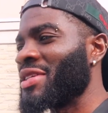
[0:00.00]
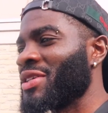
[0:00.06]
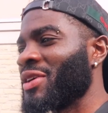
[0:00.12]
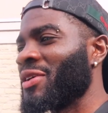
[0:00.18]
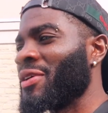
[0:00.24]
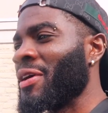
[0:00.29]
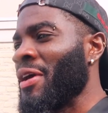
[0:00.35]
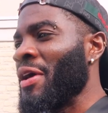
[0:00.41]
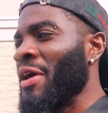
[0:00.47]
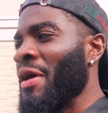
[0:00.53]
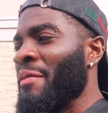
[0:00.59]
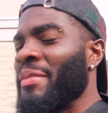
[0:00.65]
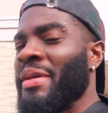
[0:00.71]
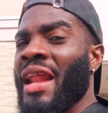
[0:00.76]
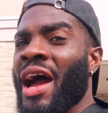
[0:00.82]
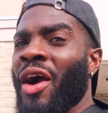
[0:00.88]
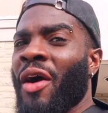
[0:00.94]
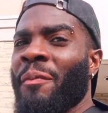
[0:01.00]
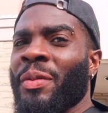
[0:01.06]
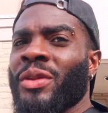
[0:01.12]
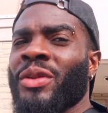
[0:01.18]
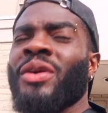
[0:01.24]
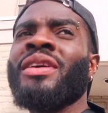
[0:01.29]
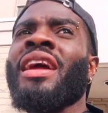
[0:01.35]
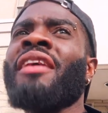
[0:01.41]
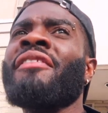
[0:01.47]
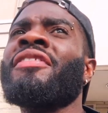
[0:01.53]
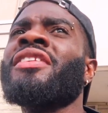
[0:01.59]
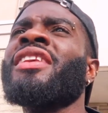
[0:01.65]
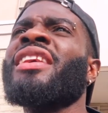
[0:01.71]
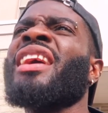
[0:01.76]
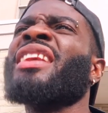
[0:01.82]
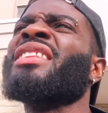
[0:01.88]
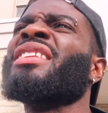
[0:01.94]
So I'm not going to put out that
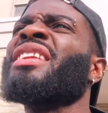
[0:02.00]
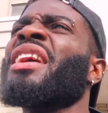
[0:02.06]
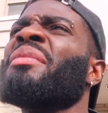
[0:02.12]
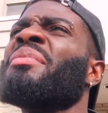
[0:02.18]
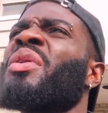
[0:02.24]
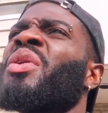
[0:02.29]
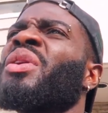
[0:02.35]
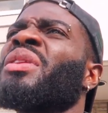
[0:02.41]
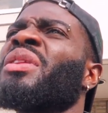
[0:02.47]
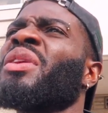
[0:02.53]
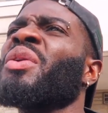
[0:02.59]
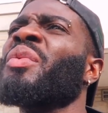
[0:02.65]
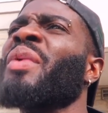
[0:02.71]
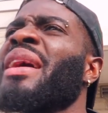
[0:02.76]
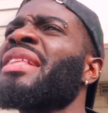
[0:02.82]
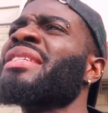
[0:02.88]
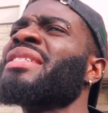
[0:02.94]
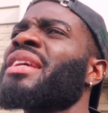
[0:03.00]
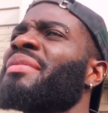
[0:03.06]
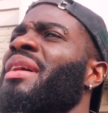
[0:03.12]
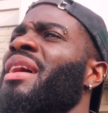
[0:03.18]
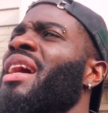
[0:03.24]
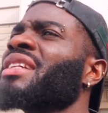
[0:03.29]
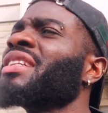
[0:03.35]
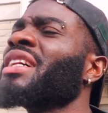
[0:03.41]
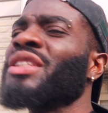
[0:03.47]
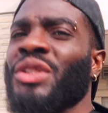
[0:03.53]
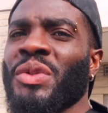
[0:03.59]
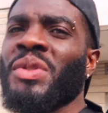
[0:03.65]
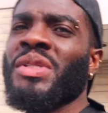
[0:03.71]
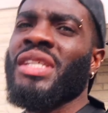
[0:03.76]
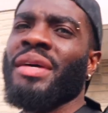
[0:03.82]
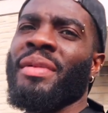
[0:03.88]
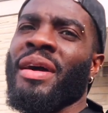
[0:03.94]
video till about Wednesday because that
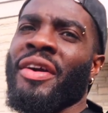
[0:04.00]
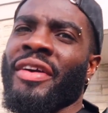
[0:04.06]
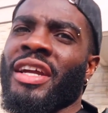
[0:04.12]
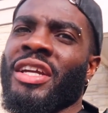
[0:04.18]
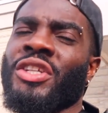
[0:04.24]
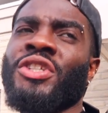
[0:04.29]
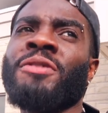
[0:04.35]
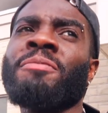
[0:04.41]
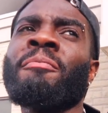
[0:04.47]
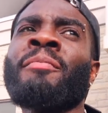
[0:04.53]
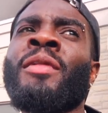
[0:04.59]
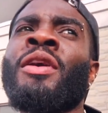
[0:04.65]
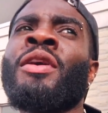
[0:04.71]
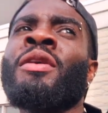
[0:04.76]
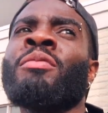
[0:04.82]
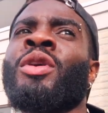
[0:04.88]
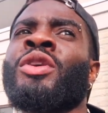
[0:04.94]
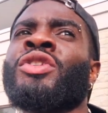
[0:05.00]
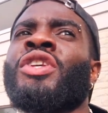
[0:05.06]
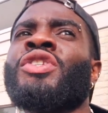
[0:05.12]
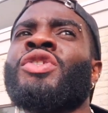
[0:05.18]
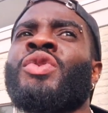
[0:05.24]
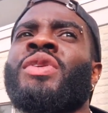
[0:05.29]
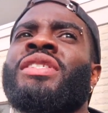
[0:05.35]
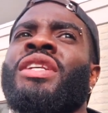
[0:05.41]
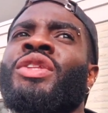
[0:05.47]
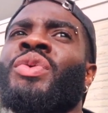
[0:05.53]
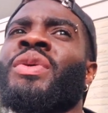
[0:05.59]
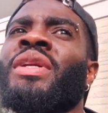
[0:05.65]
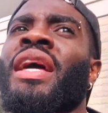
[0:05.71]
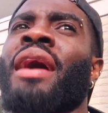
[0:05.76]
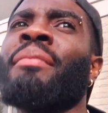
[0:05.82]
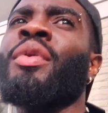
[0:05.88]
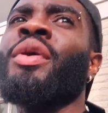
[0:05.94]
Tuesday I reach. But just know say
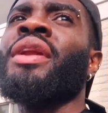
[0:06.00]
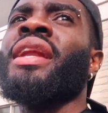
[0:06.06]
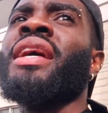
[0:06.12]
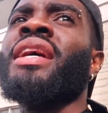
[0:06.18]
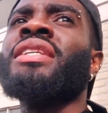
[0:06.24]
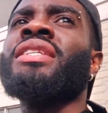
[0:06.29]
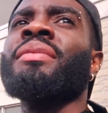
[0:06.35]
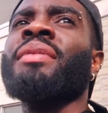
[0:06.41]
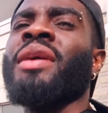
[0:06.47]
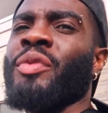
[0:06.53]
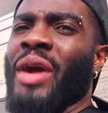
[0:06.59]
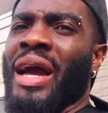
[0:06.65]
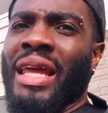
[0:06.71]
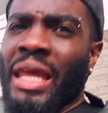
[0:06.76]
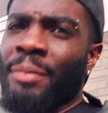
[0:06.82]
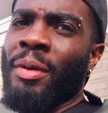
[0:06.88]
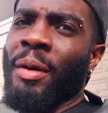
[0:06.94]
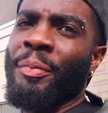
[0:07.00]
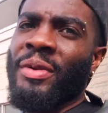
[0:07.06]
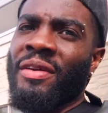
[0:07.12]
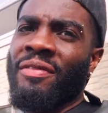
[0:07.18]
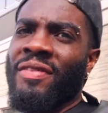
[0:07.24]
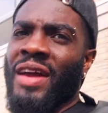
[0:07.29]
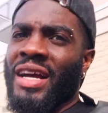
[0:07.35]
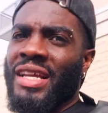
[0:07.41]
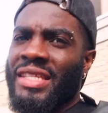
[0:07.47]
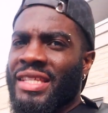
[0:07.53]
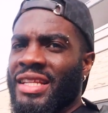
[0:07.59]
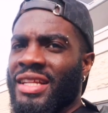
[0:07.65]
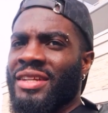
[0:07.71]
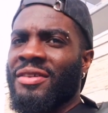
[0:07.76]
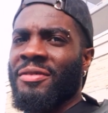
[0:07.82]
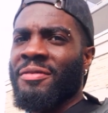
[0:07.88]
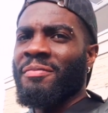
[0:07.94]
today and Monday, you see me? We keep up with the vlog
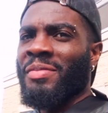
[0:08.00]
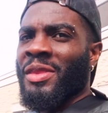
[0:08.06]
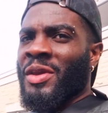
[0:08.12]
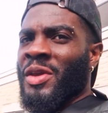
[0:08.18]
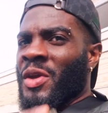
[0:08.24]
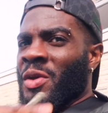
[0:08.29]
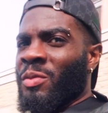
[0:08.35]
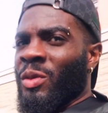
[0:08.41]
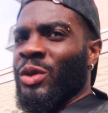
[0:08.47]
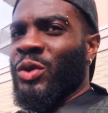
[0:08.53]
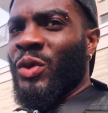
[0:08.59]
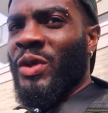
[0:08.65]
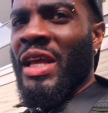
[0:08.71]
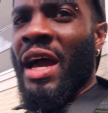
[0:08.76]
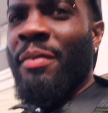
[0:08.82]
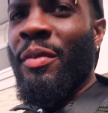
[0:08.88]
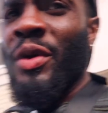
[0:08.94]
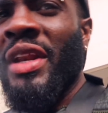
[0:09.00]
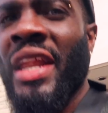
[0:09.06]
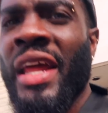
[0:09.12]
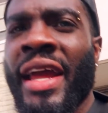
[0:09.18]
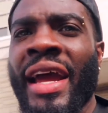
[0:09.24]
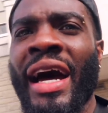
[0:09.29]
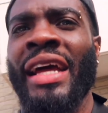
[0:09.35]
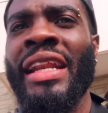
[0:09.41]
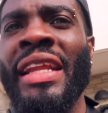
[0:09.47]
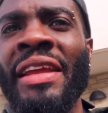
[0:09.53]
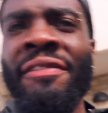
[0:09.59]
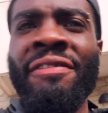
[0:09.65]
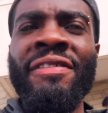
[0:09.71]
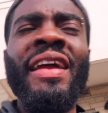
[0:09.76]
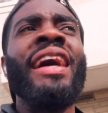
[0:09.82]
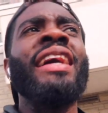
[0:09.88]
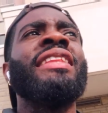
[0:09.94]
still, you know. But today and Monday and in
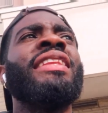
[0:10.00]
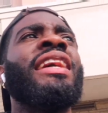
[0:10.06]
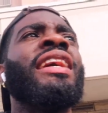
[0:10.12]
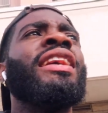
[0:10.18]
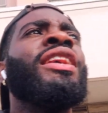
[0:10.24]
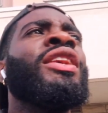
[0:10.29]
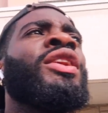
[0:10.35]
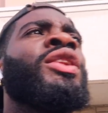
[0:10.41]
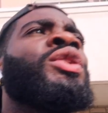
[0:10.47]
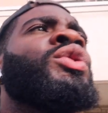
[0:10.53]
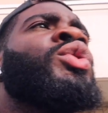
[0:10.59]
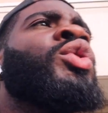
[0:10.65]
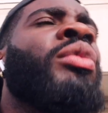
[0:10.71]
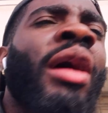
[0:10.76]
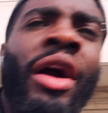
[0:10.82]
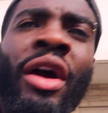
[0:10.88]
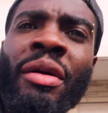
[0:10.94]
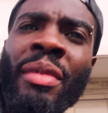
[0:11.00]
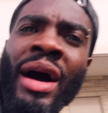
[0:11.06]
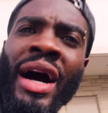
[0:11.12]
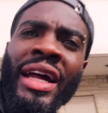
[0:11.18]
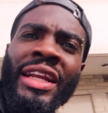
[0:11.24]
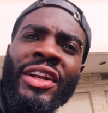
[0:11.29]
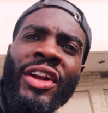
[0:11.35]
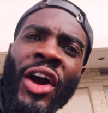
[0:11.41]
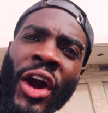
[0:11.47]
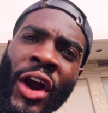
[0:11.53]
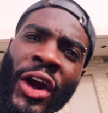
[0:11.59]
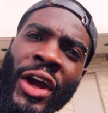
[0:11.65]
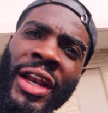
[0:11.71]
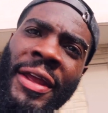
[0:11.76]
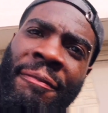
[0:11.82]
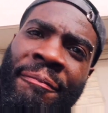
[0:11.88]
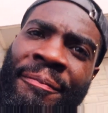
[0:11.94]
flight tomorrow morning
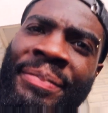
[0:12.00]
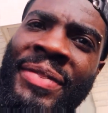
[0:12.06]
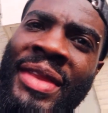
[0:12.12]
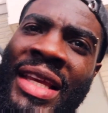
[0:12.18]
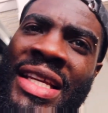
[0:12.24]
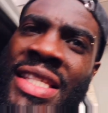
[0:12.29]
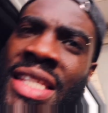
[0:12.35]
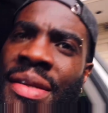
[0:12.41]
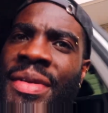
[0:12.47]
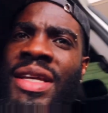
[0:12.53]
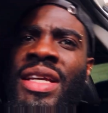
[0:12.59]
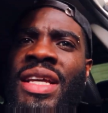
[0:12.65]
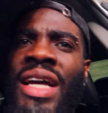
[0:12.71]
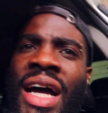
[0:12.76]
early. You see me?